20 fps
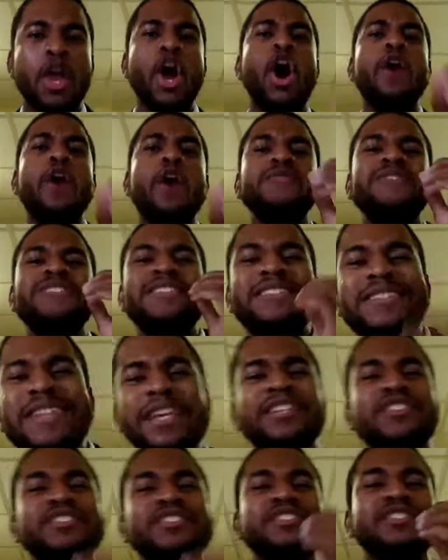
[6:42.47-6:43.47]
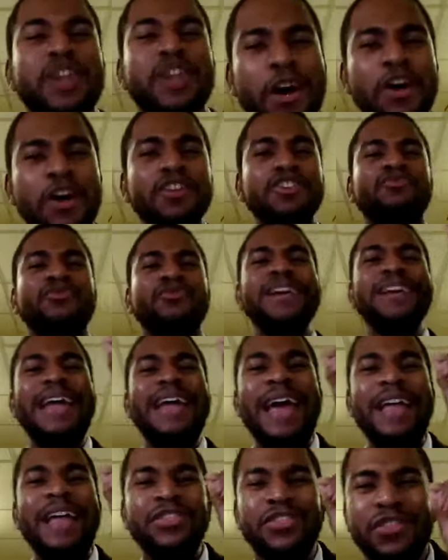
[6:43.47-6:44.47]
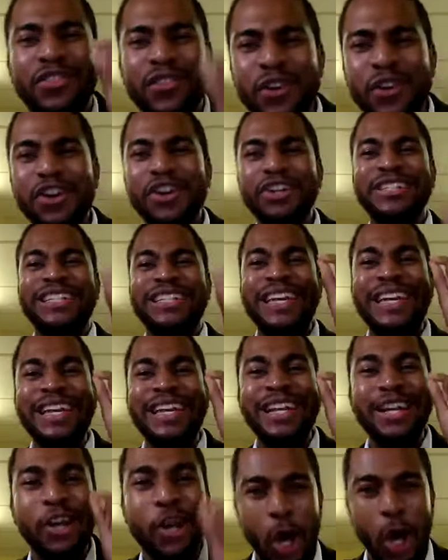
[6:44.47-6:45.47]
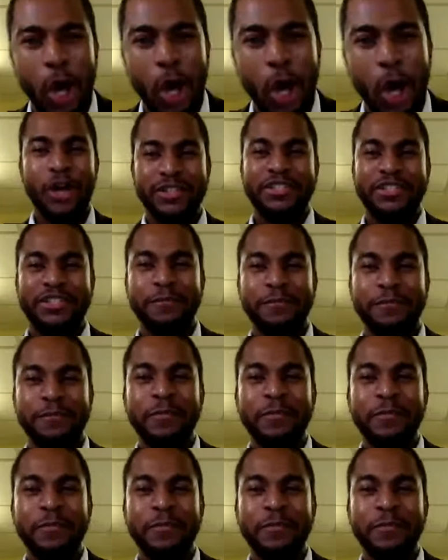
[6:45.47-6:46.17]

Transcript: of 600 thirteen laws,